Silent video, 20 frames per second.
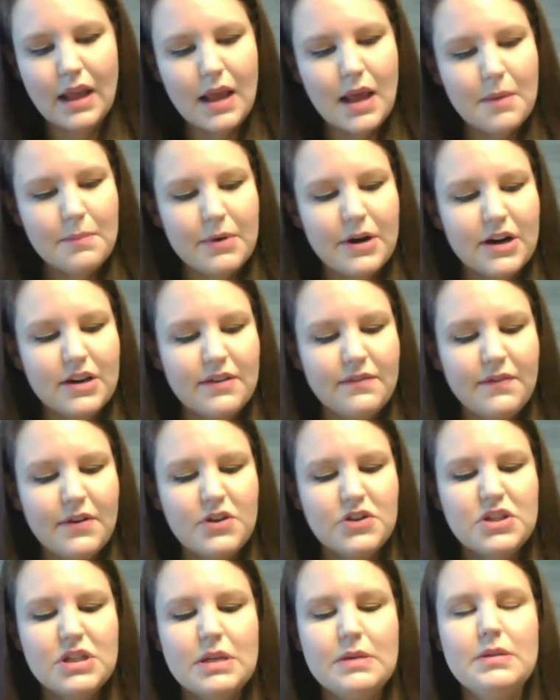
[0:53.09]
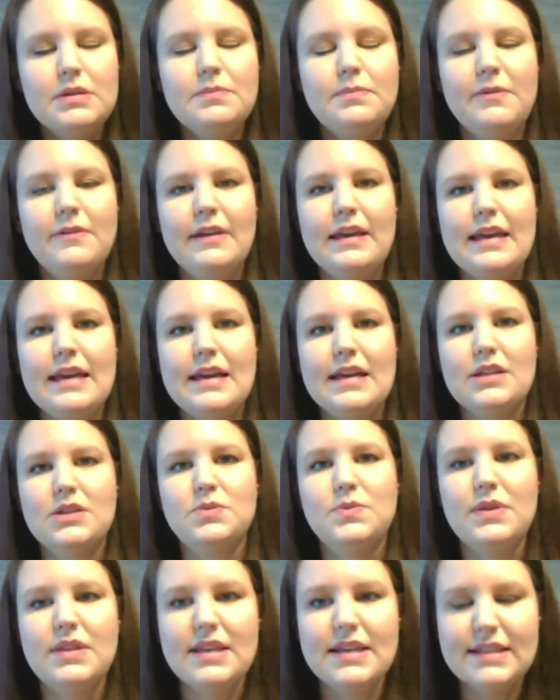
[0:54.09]
Our devotion begins
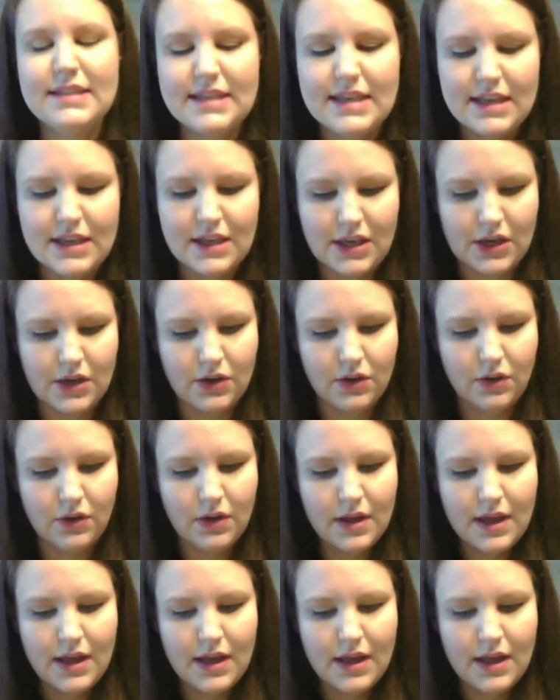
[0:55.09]
with Ezekiel